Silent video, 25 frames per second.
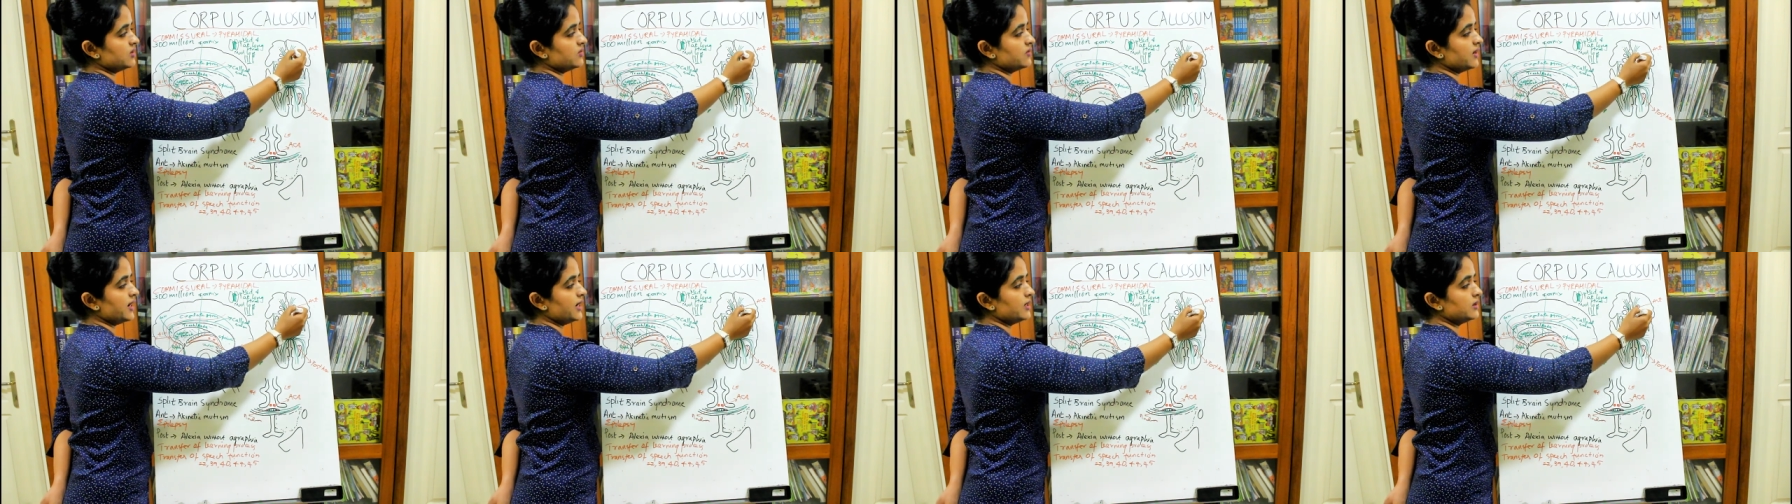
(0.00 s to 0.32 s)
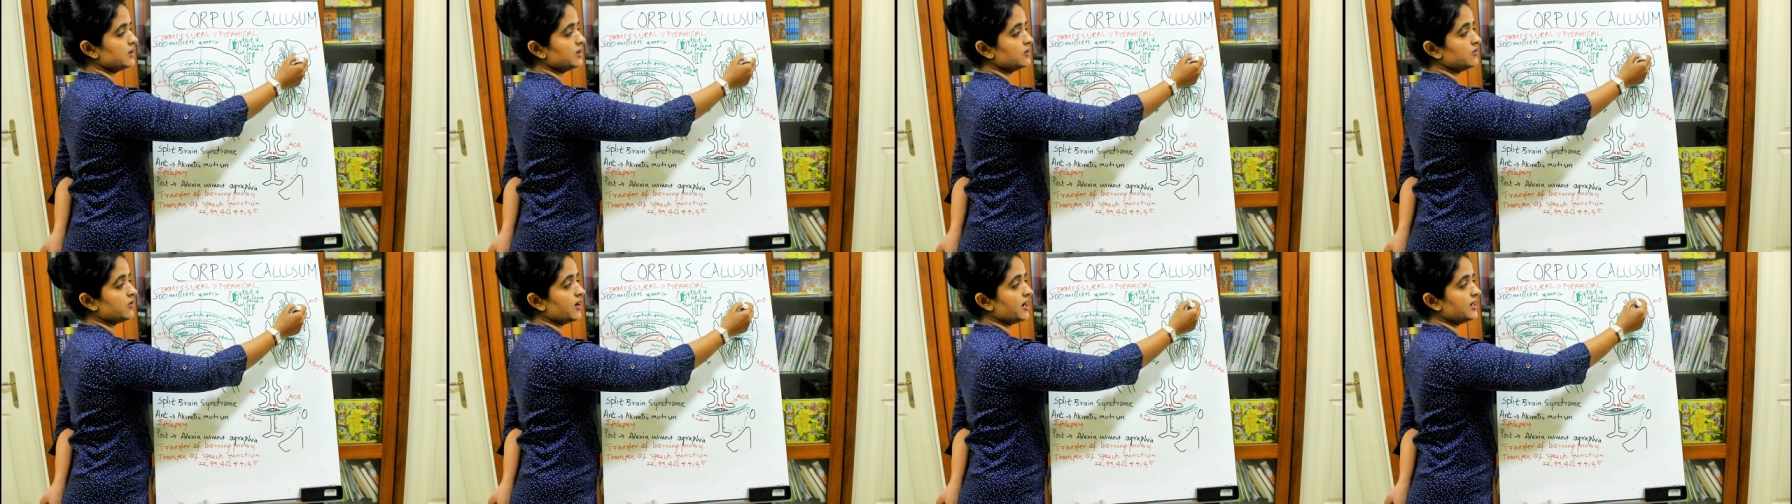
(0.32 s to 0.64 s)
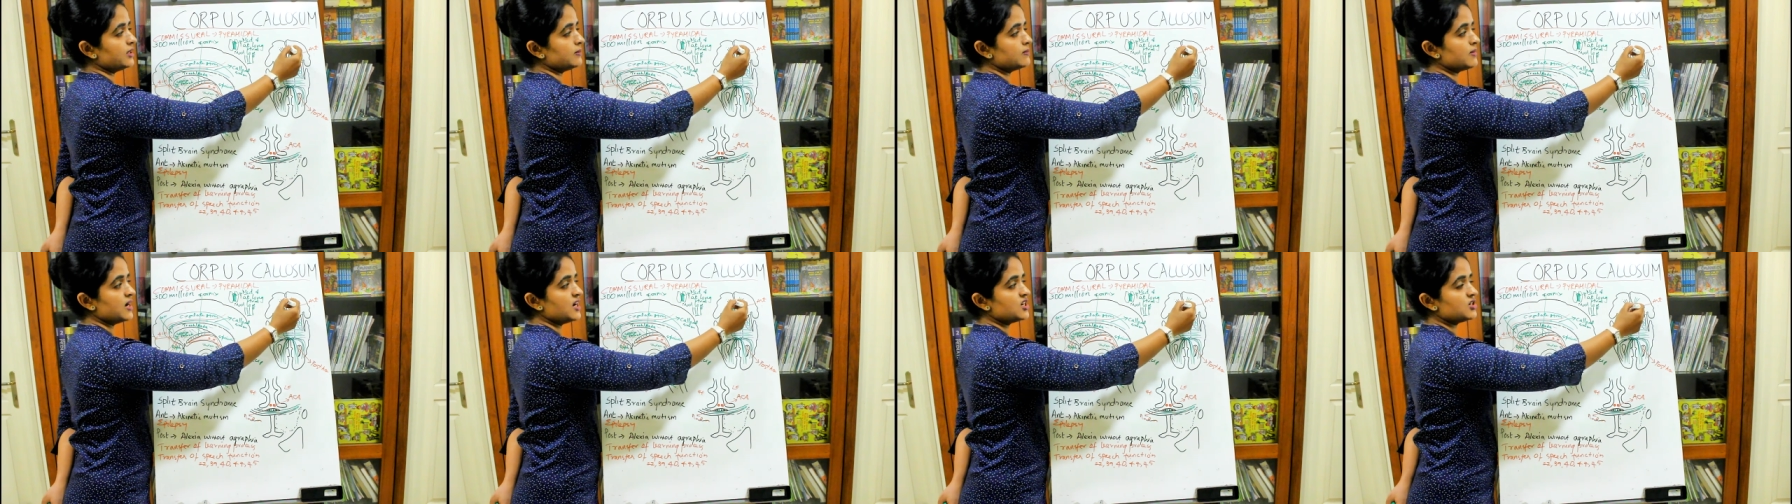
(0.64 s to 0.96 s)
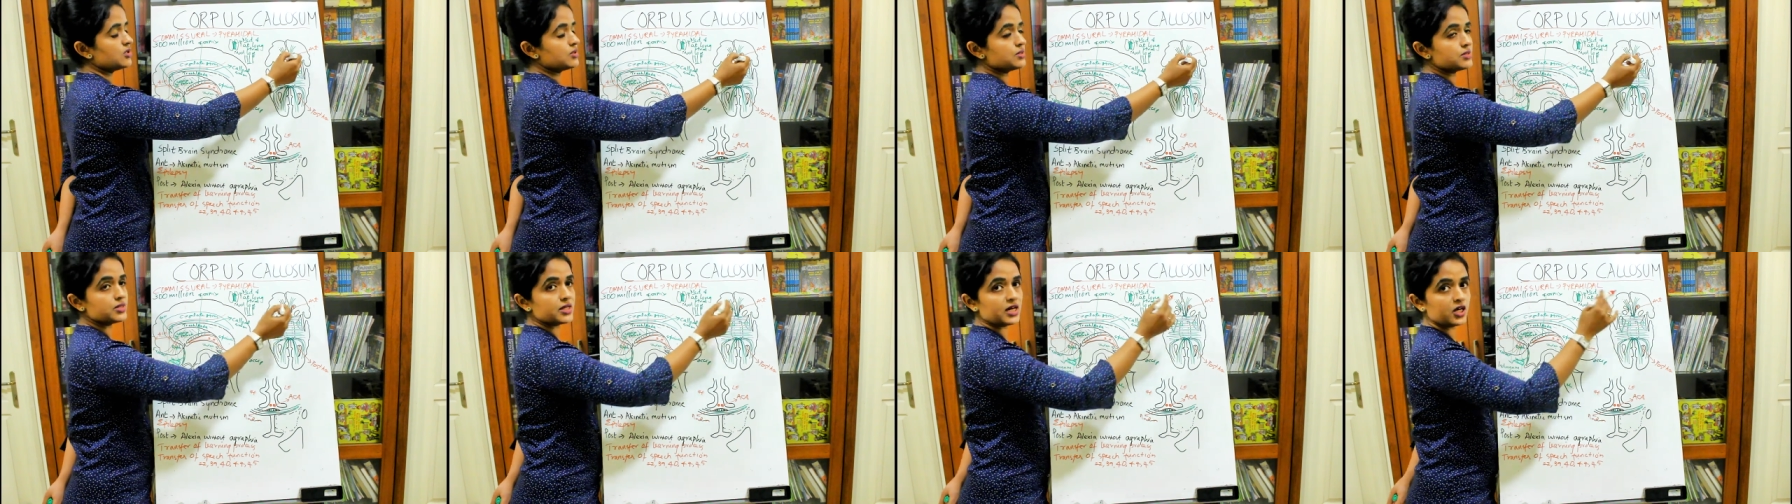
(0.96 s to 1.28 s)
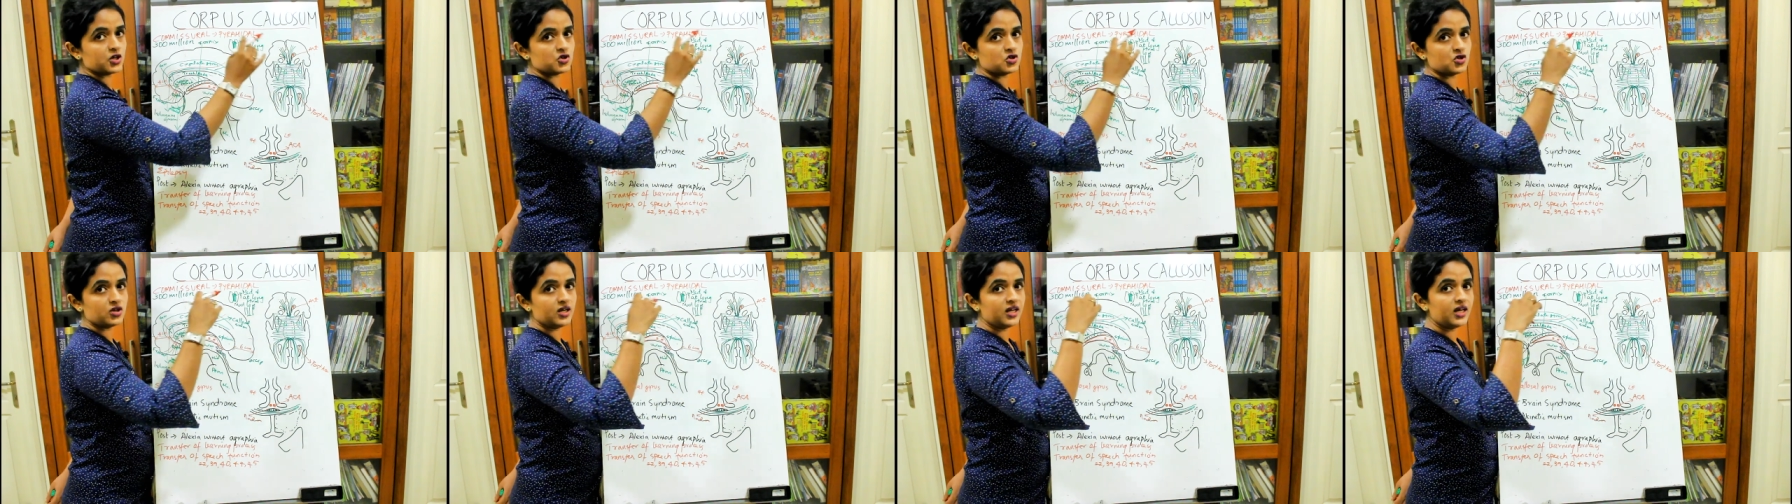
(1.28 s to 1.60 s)
The, whi the white matter is
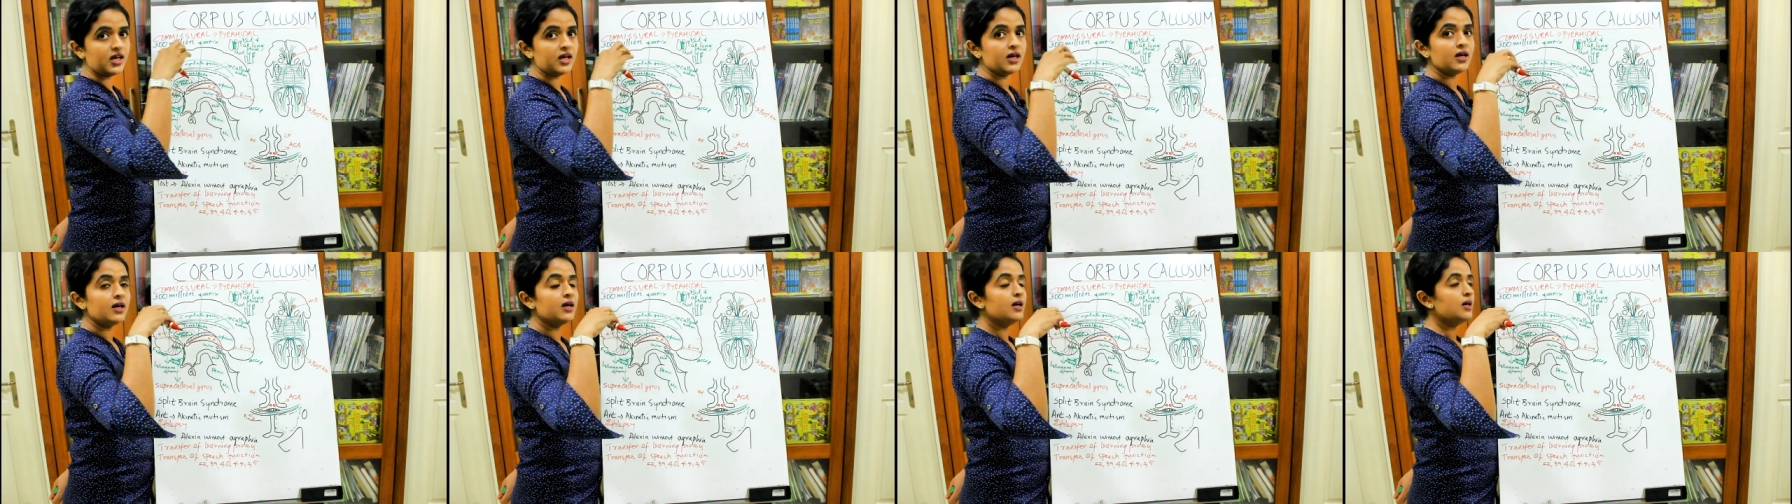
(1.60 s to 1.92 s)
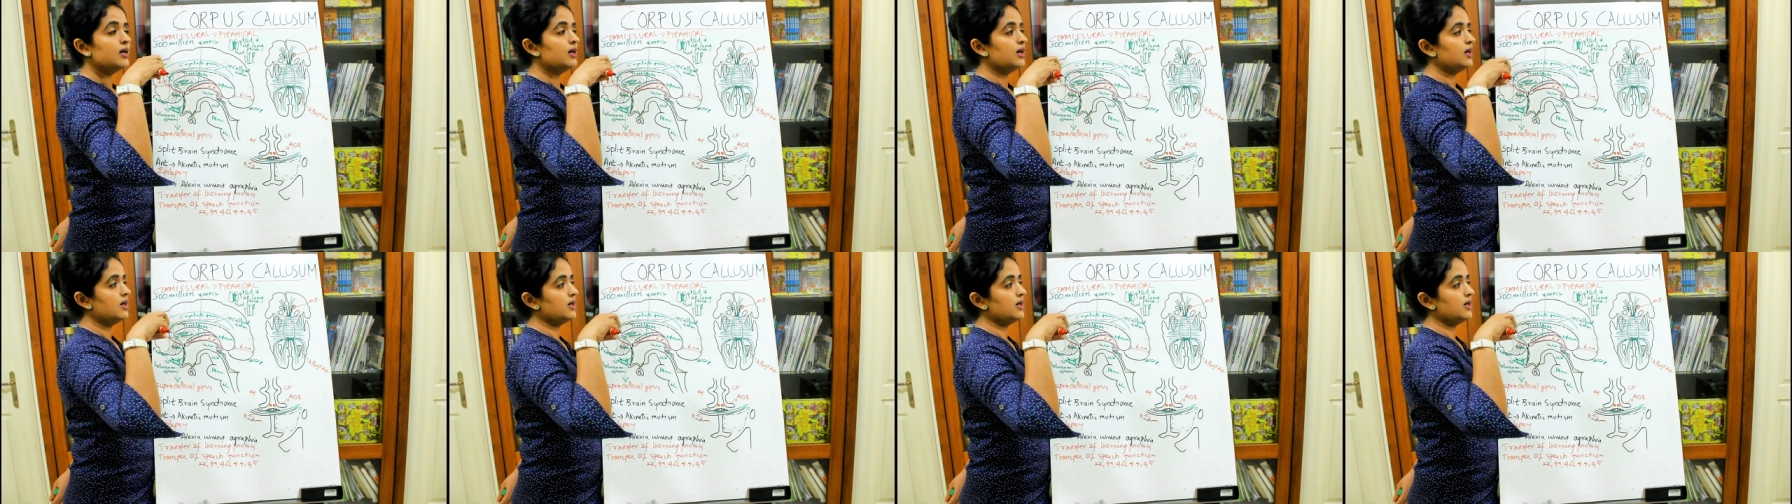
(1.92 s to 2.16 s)
actually